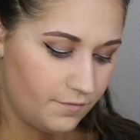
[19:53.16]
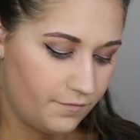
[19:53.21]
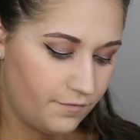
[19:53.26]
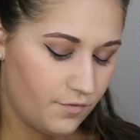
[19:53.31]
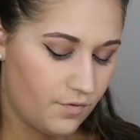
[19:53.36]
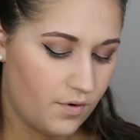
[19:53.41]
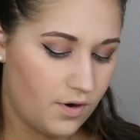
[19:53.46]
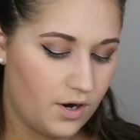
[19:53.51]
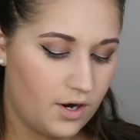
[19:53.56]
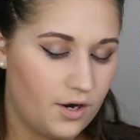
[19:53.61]

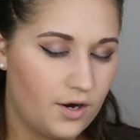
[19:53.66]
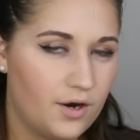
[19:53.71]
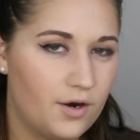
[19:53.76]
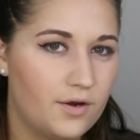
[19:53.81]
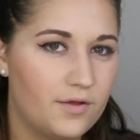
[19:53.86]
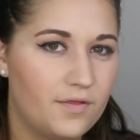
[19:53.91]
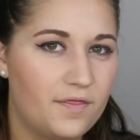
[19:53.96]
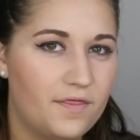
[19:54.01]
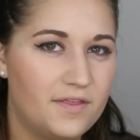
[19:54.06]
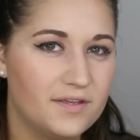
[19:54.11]
for
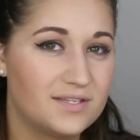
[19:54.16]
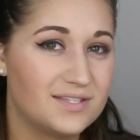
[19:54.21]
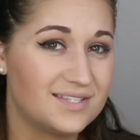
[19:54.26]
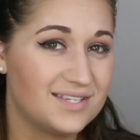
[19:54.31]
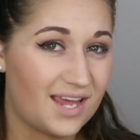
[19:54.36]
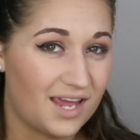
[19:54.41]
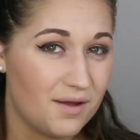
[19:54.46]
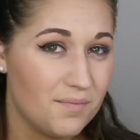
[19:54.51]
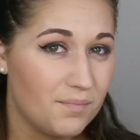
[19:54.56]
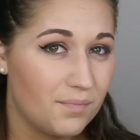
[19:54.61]
the
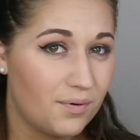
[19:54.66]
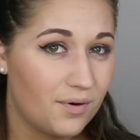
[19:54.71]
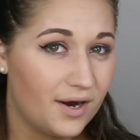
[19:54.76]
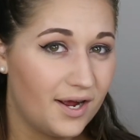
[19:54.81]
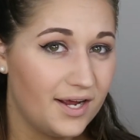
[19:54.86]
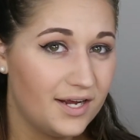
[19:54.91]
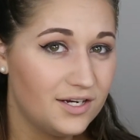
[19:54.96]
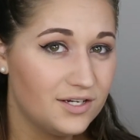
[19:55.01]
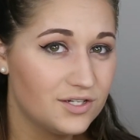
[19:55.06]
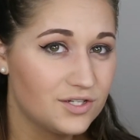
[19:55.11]
same
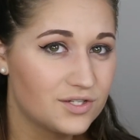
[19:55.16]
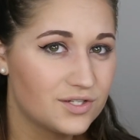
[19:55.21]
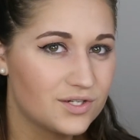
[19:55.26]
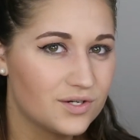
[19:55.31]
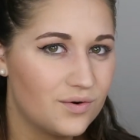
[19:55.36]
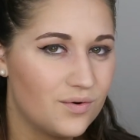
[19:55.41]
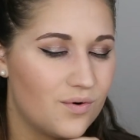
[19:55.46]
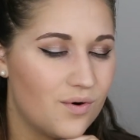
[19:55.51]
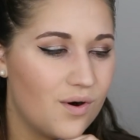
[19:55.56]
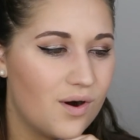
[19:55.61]
price
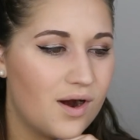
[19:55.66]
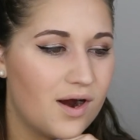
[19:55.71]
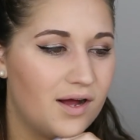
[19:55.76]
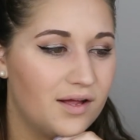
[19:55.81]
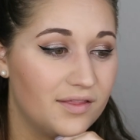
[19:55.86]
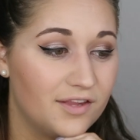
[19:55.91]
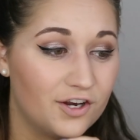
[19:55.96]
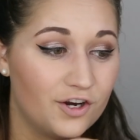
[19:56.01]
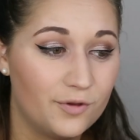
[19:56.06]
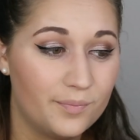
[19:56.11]
or
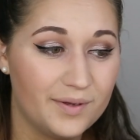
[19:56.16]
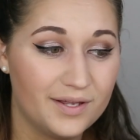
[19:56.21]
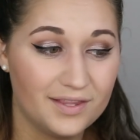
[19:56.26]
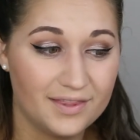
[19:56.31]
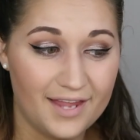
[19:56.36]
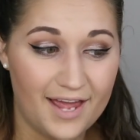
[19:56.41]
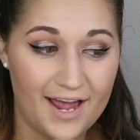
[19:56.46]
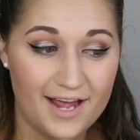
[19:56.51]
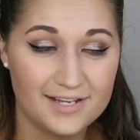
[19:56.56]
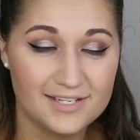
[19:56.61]
a little
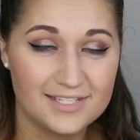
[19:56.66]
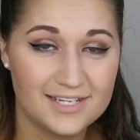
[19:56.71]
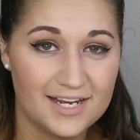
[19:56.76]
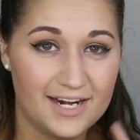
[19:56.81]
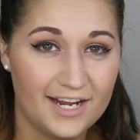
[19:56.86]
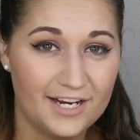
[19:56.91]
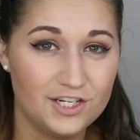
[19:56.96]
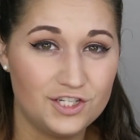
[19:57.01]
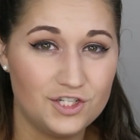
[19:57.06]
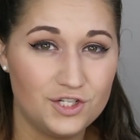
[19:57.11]
bit less,
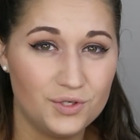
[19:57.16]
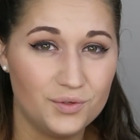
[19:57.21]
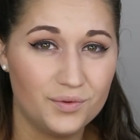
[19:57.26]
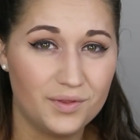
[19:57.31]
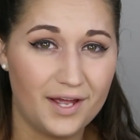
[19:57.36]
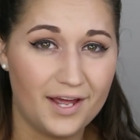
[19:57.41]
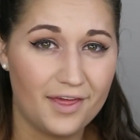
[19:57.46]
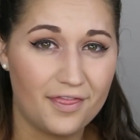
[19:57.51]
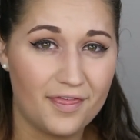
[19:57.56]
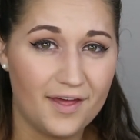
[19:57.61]
and I do
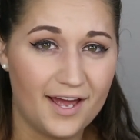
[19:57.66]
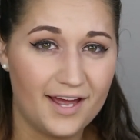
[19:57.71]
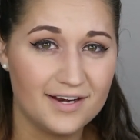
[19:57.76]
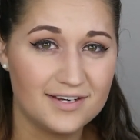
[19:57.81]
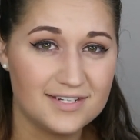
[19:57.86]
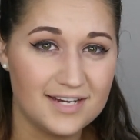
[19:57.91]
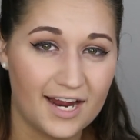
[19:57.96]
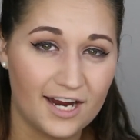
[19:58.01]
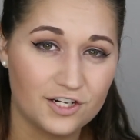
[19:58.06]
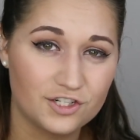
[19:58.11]
like
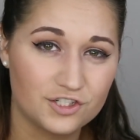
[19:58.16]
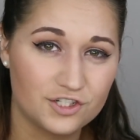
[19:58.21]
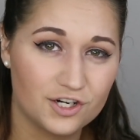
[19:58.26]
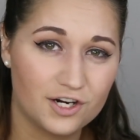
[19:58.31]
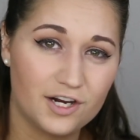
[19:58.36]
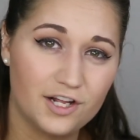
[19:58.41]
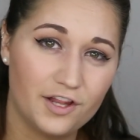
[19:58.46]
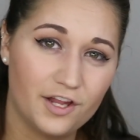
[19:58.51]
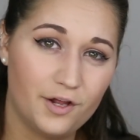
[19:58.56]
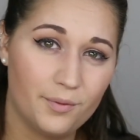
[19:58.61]
that
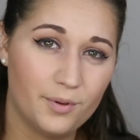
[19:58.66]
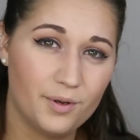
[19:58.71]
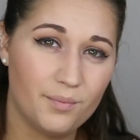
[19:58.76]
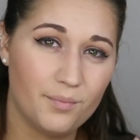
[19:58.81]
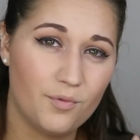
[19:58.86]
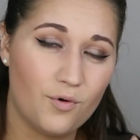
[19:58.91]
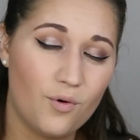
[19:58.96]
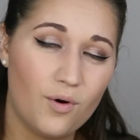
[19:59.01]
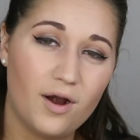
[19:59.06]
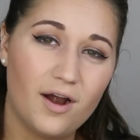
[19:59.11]
texture a little bit
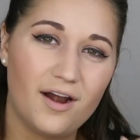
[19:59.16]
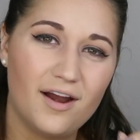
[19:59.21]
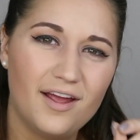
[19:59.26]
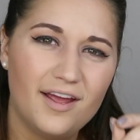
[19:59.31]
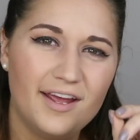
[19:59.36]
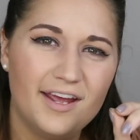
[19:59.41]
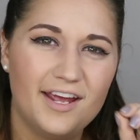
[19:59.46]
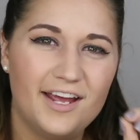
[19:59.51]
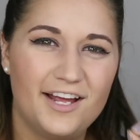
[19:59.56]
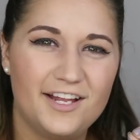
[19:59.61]
more.
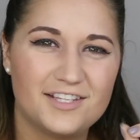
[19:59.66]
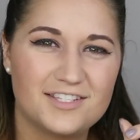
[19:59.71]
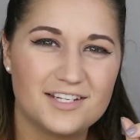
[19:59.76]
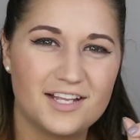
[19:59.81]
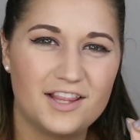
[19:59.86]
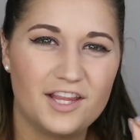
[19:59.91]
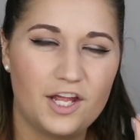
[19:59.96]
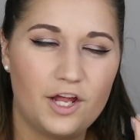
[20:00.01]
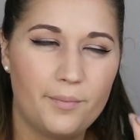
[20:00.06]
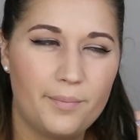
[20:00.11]
It's
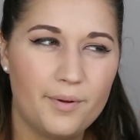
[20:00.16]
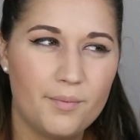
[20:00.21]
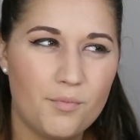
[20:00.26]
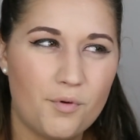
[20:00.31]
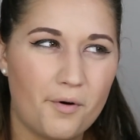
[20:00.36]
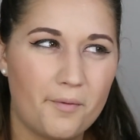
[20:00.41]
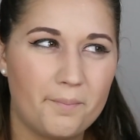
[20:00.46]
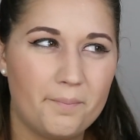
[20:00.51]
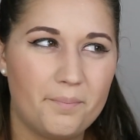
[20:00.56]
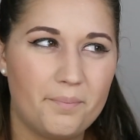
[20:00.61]
a little bit
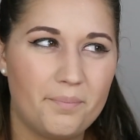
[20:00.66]
more